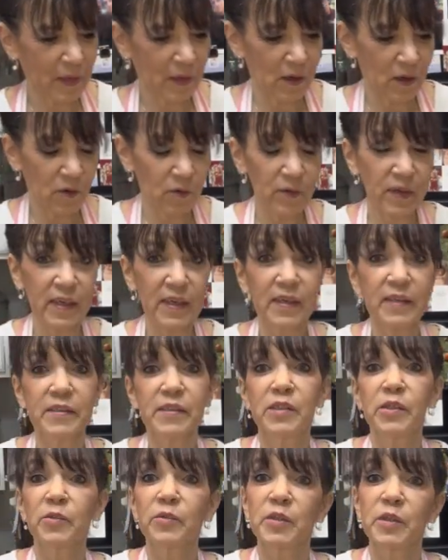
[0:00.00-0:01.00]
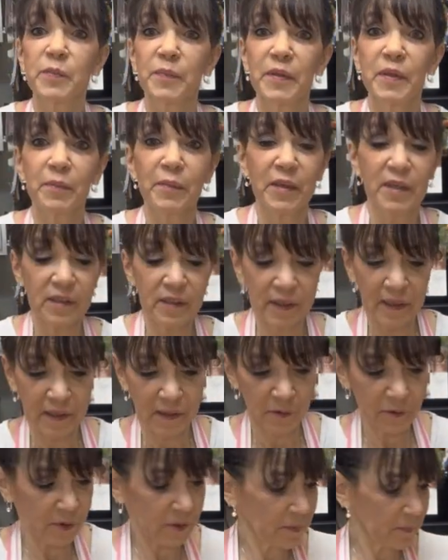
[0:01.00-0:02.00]
Okay, so it's been about an
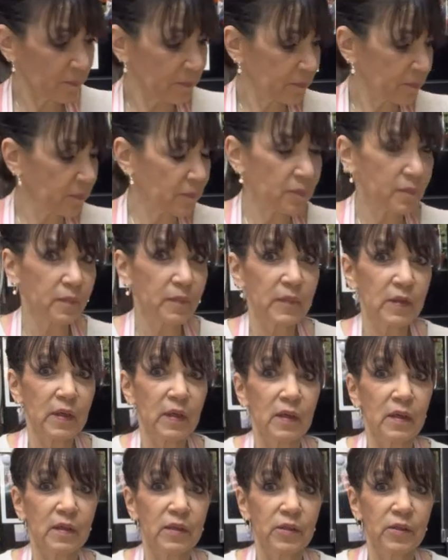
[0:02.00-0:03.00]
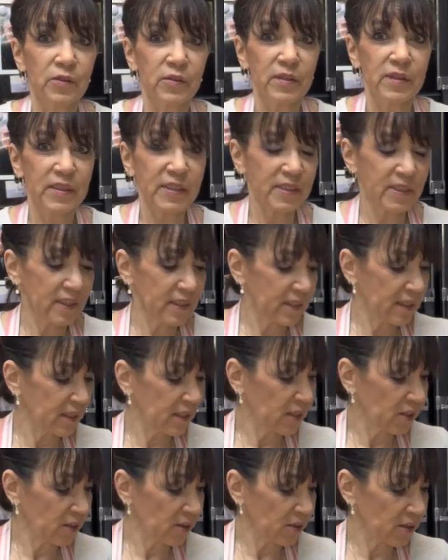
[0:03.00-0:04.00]
hour. You can see
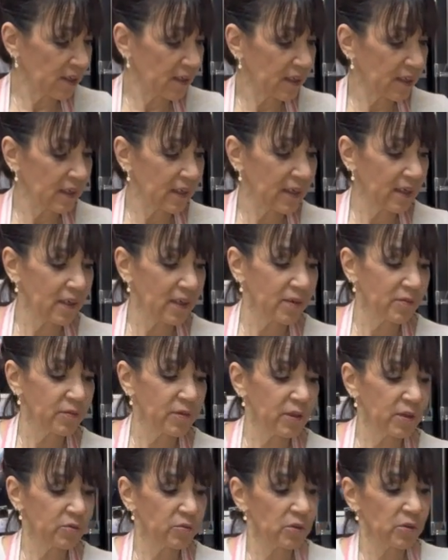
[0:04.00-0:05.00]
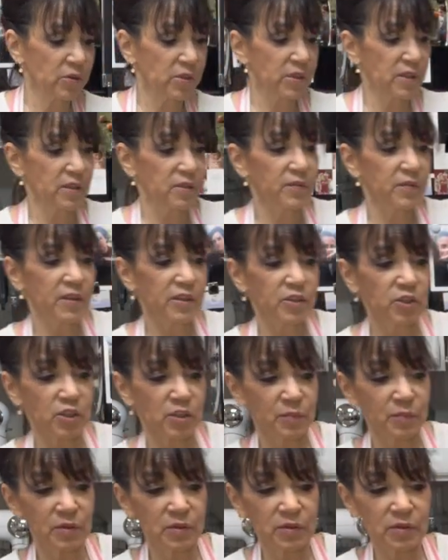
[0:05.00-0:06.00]
here I have the roasted
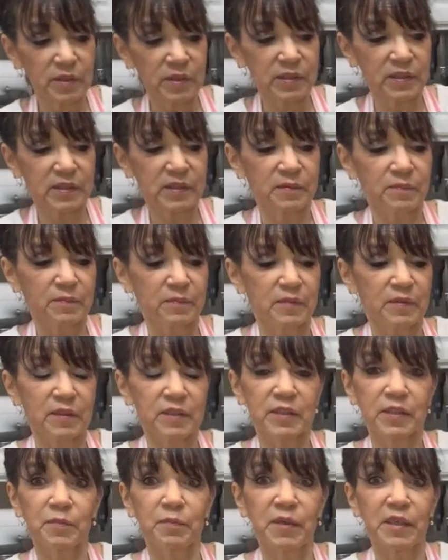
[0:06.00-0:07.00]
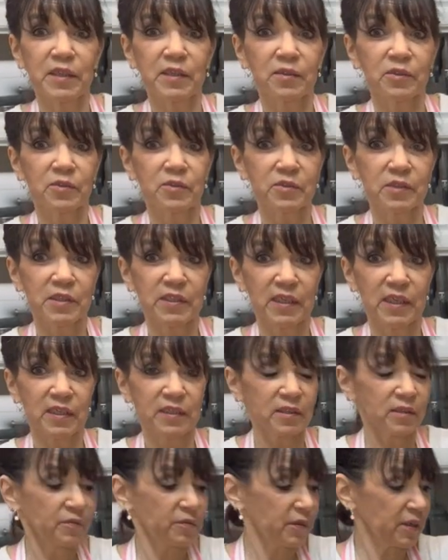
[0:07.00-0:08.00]
vegetables, the tomatoes,
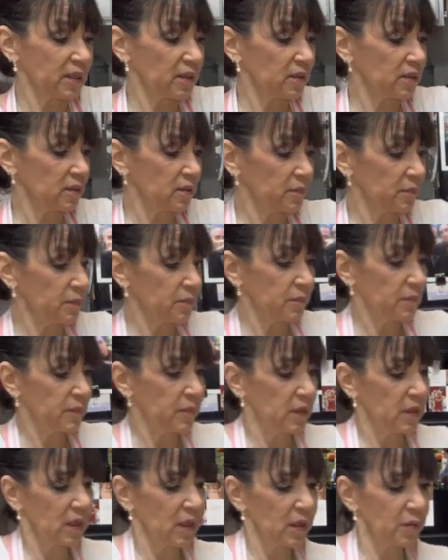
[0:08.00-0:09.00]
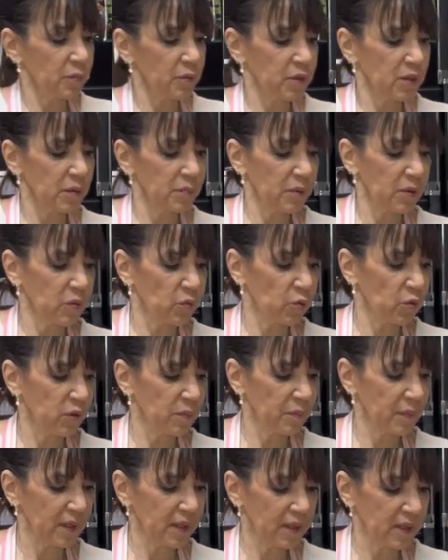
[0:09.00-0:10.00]
and the fennel. I put them on one
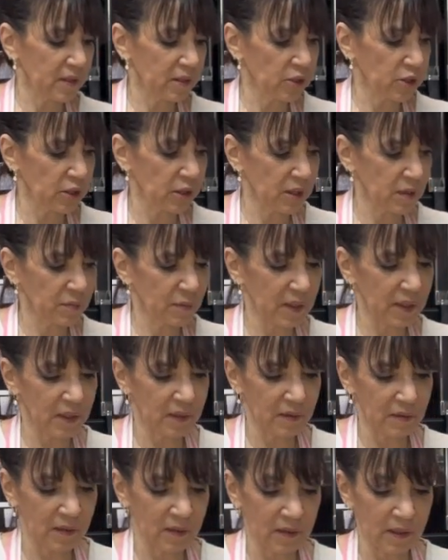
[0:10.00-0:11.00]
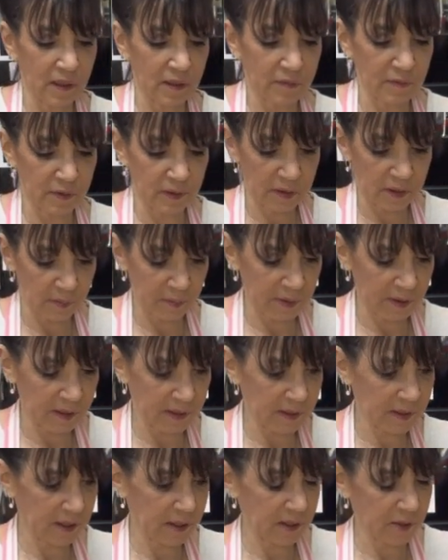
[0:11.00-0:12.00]
pan just to make life a little bit
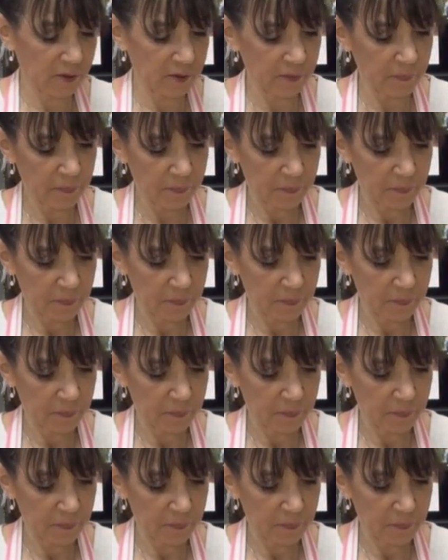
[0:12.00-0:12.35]
easier.